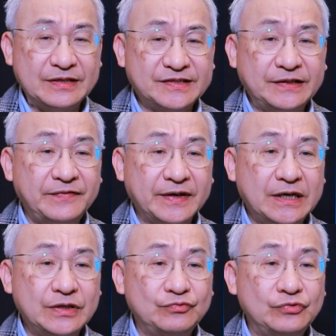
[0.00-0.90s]
and
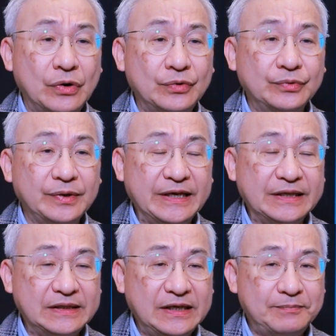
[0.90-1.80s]
significant role
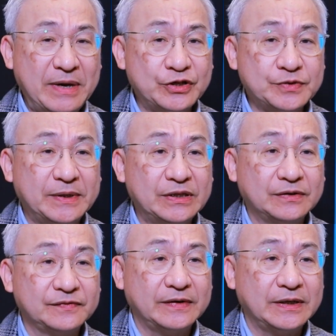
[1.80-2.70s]
in the management of